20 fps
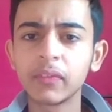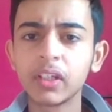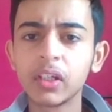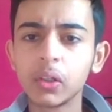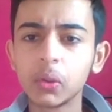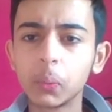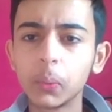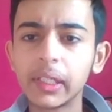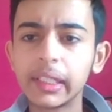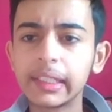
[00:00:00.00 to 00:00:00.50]

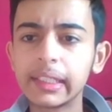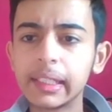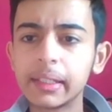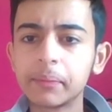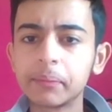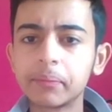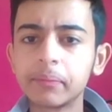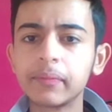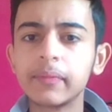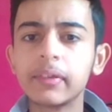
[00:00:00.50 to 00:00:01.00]

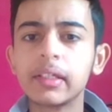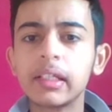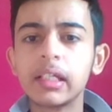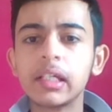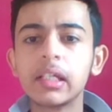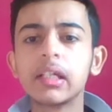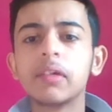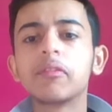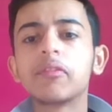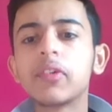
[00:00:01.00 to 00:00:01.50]
Quickly.
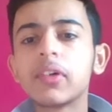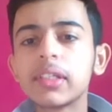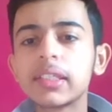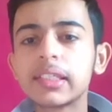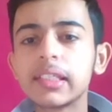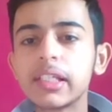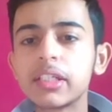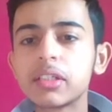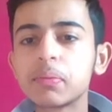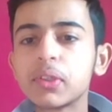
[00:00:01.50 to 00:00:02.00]
First,
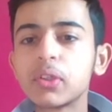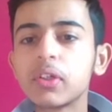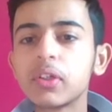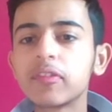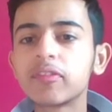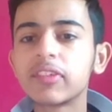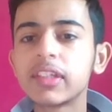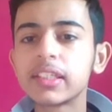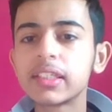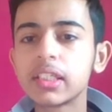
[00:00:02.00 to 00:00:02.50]
let me know
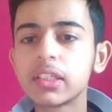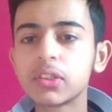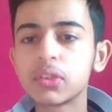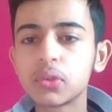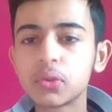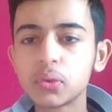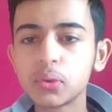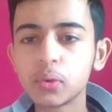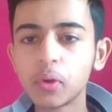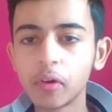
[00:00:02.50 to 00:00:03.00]
if this is
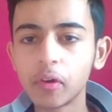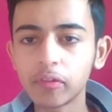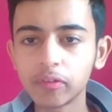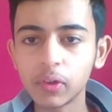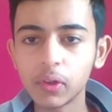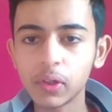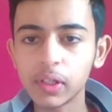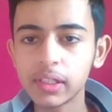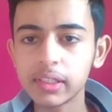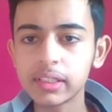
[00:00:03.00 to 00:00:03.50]
true or
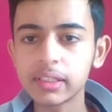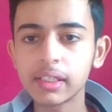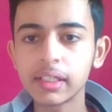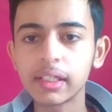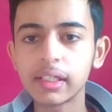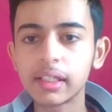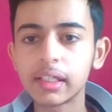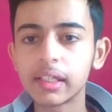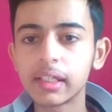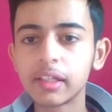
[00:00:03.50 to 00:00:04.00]
false.
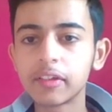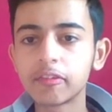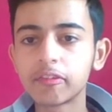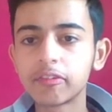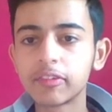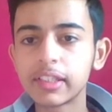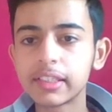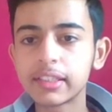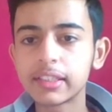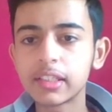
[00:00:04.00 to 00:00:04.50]
If
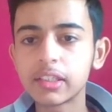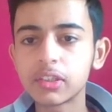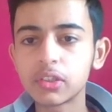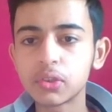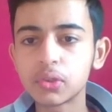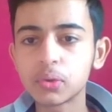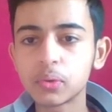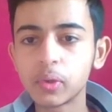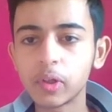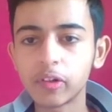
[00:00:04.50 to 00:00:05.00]
this is
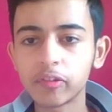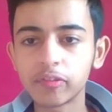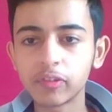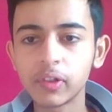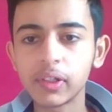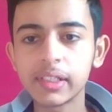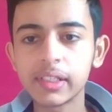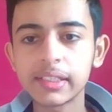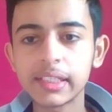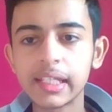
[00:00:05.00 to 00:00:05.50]
true or
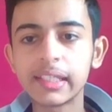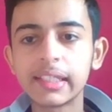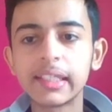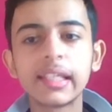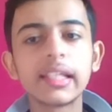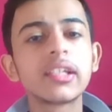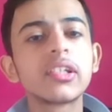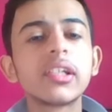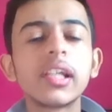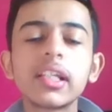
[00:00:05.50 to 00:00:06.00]
false, and
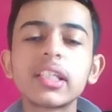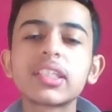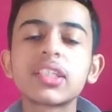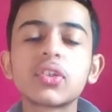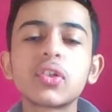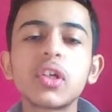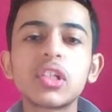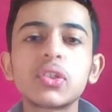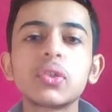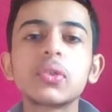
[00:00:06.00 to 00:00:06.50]
then let's
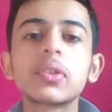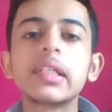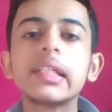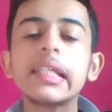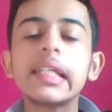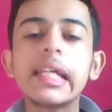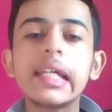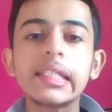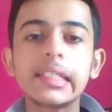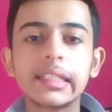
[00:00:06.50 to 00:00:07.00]
try to
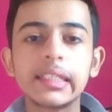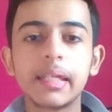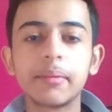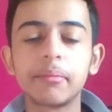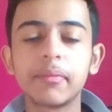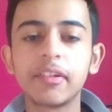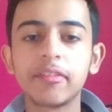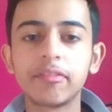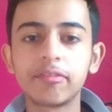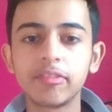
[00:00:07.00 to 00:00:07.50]
relate
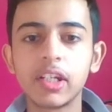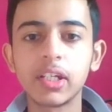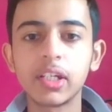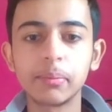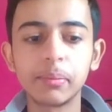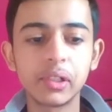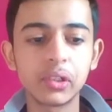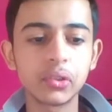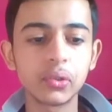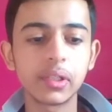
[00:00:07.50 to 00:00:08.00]
them if we are
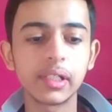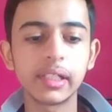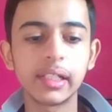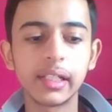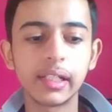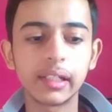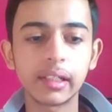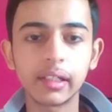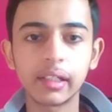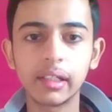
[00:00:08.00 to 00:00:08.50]
able to
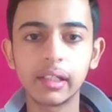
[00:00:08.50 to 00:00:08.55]
relate.